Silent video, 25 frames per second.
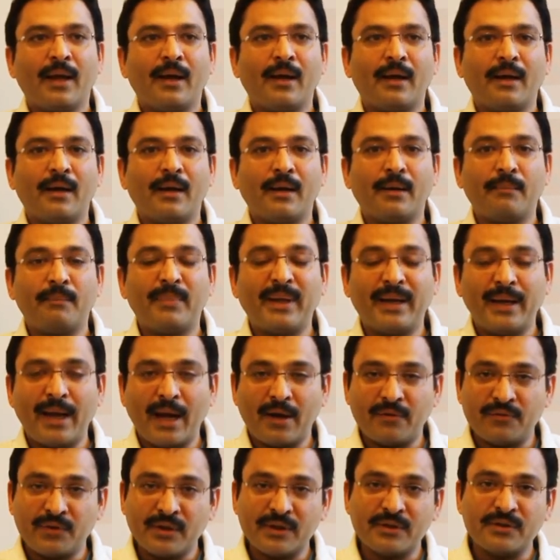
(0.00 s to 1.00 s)

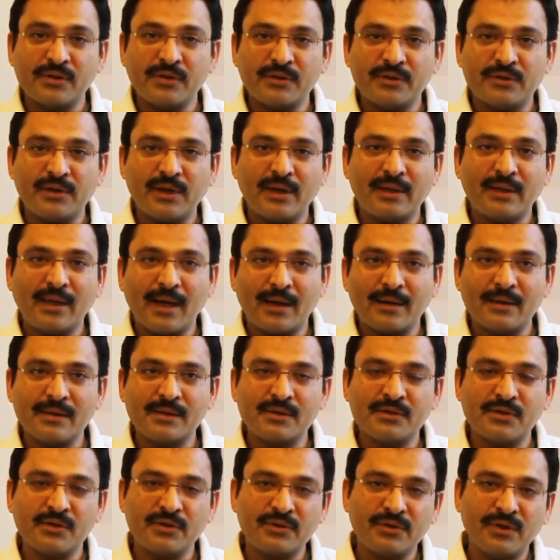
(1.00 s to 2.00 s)
bariatric surgery, that
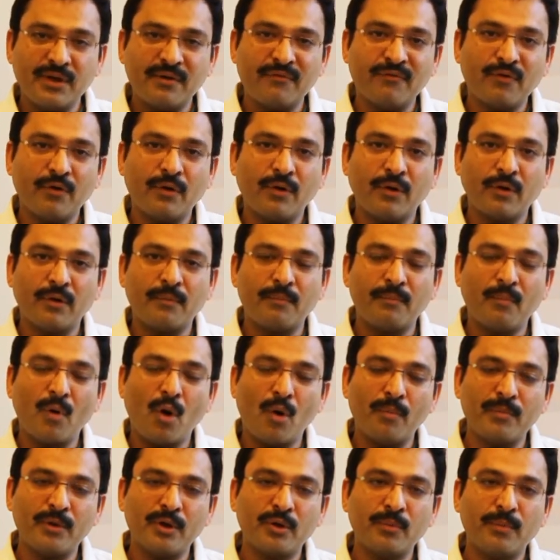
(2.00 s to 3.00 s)
is surgery for
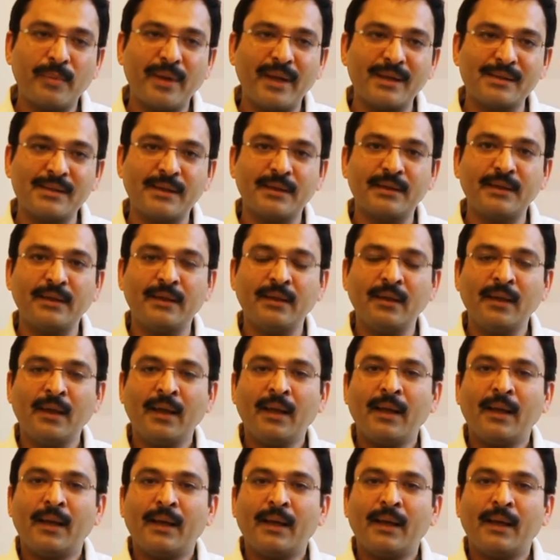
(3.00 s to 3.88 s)
morbid obesity.